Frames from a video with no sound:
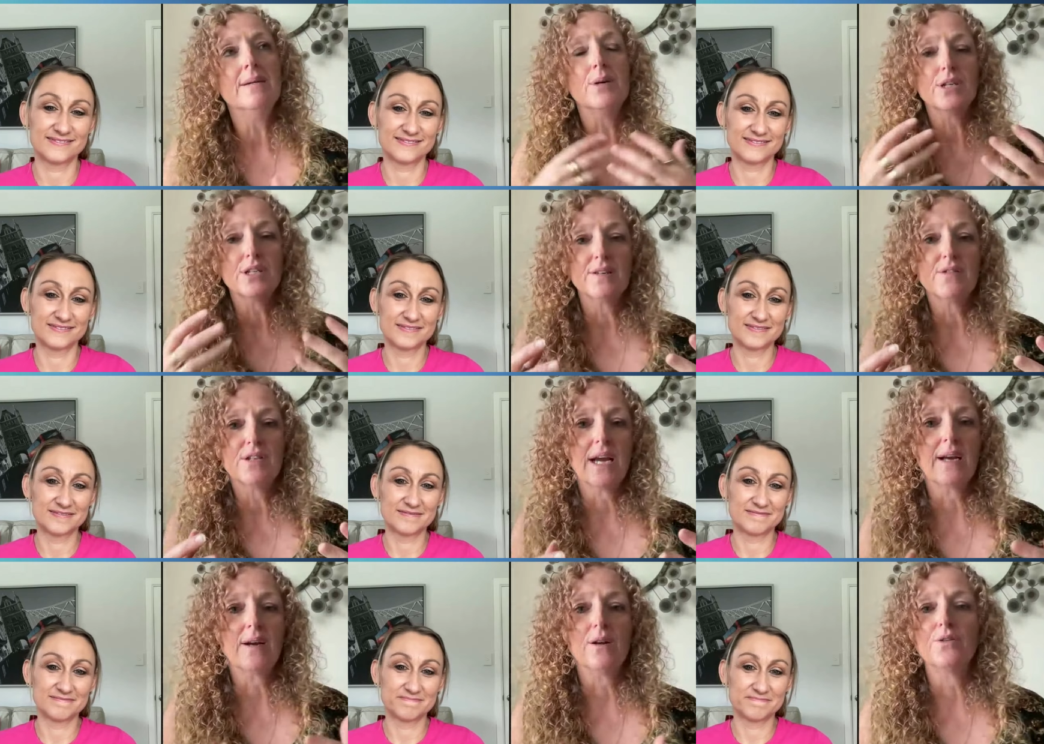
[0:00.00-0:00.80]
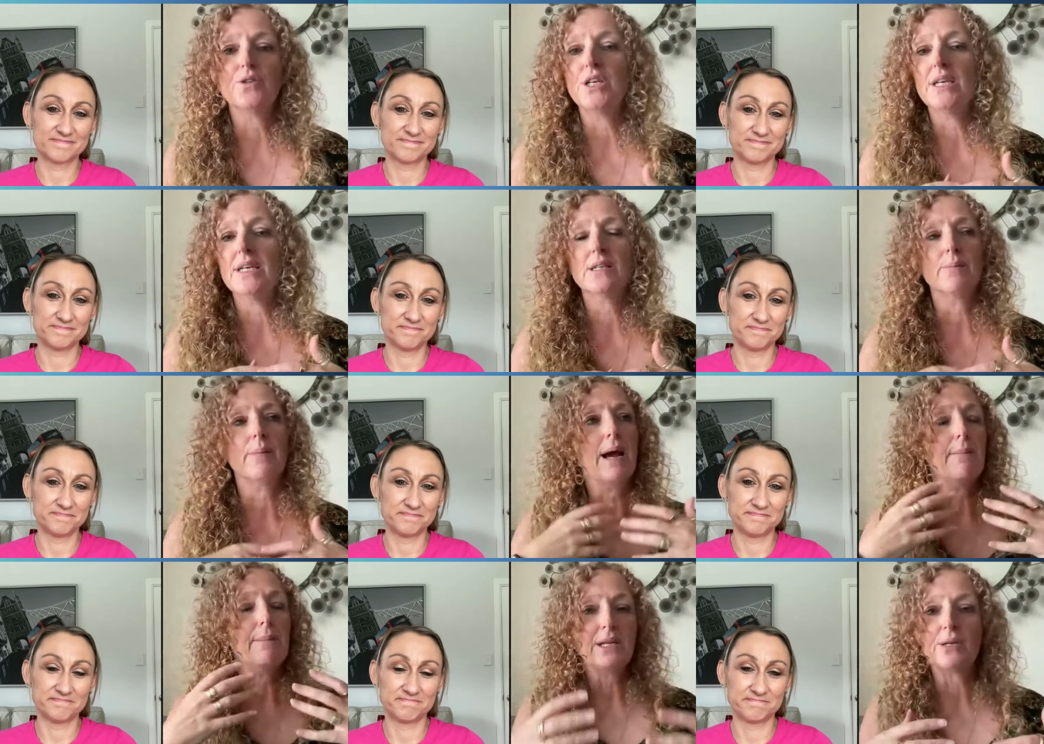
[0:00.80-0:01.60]
Speaker 1: Positive psychology is
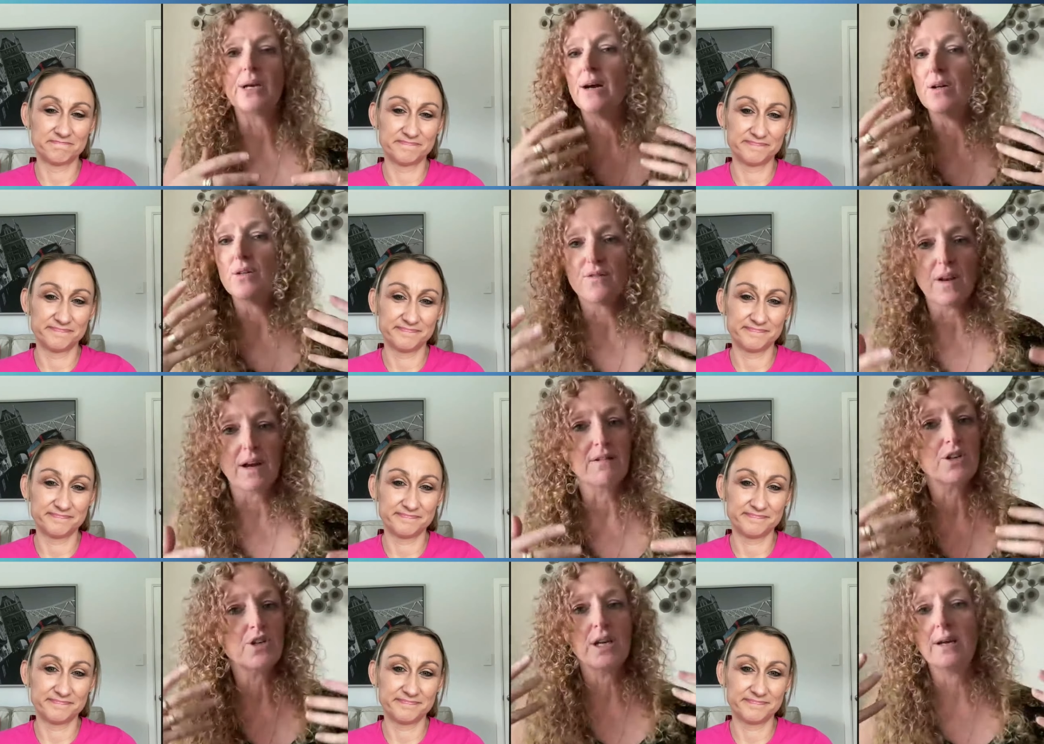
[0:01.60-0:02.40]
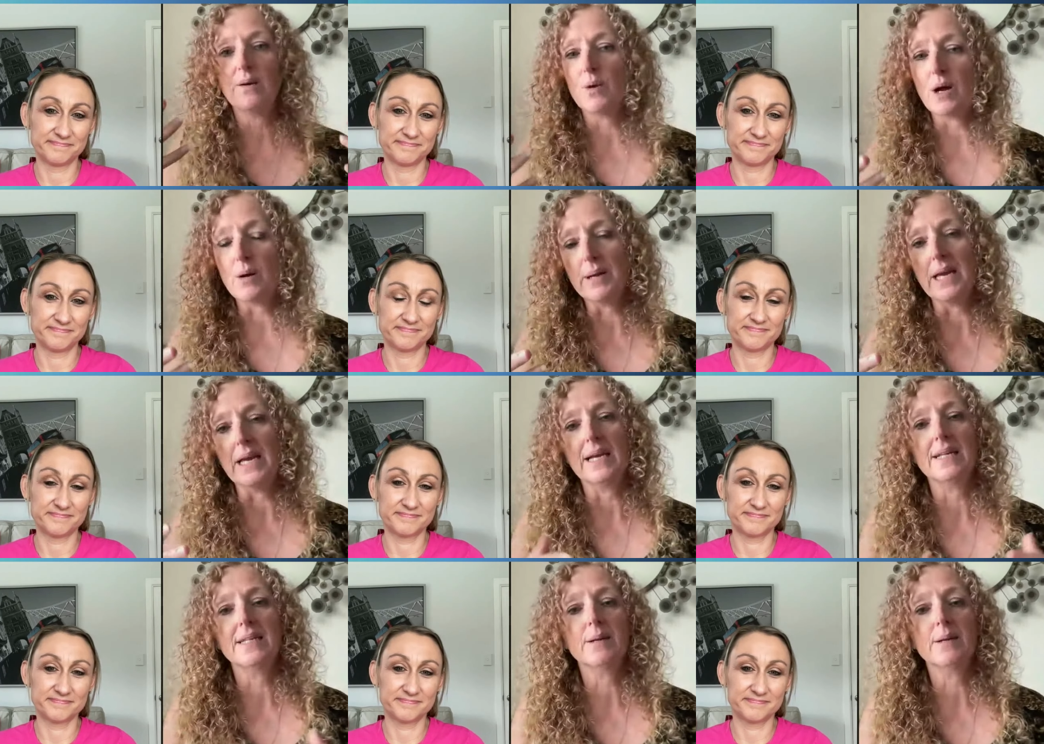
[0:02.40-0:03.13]
about mental health, flourishing, well-being.